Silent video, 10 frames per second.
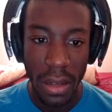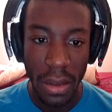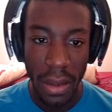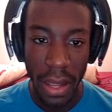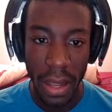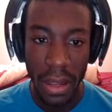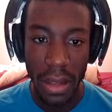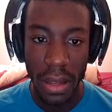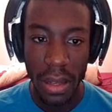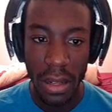Okay.
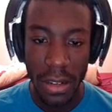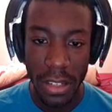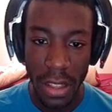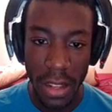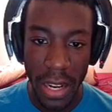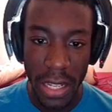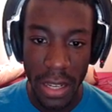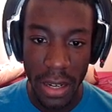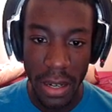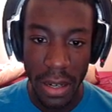There's nothing down
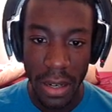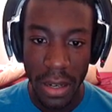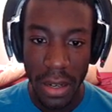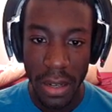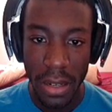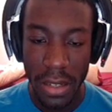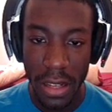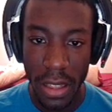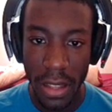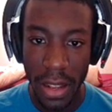there. There's
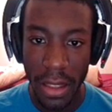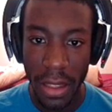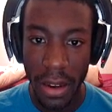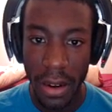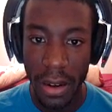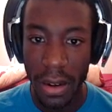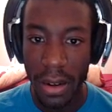nothing down there.